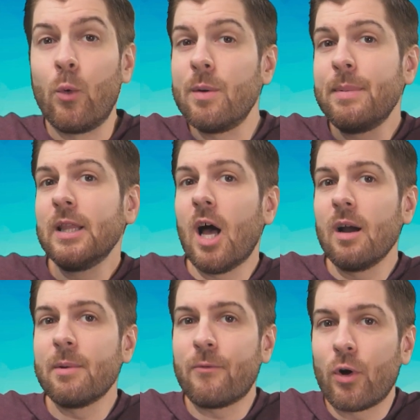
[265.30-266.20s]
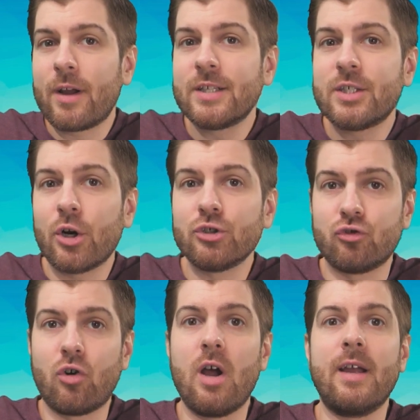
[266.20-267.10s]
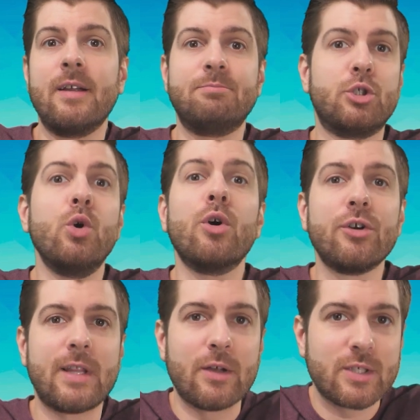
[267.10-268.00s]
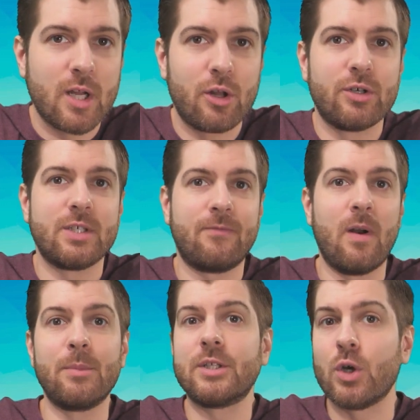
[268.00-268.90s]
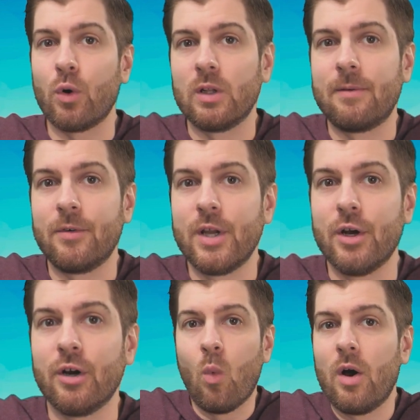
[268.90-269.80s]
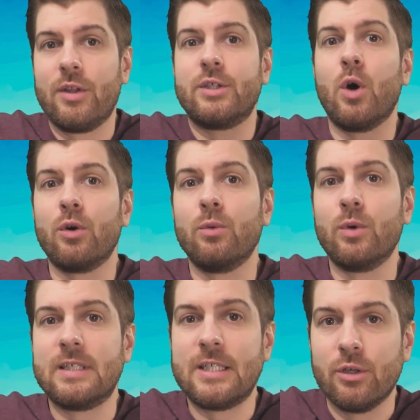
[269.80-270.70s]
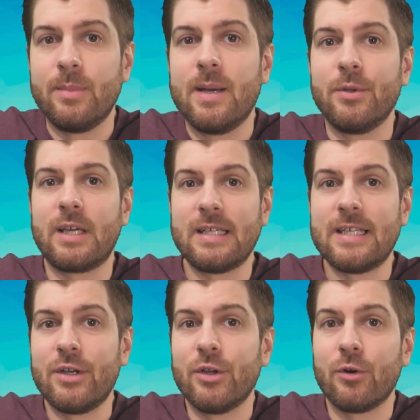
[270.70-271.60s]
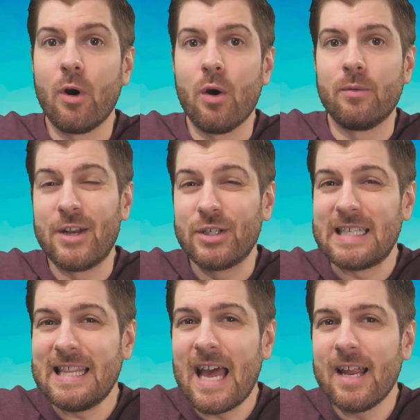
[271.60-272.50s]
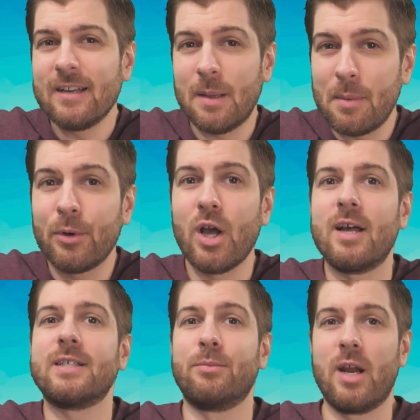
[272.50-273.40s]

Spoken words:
it wouldn't be long before I could start drawing $200,000 from the total every year, while the total would still be able to continue to grow. Can you see that? That'd be pretty awesome,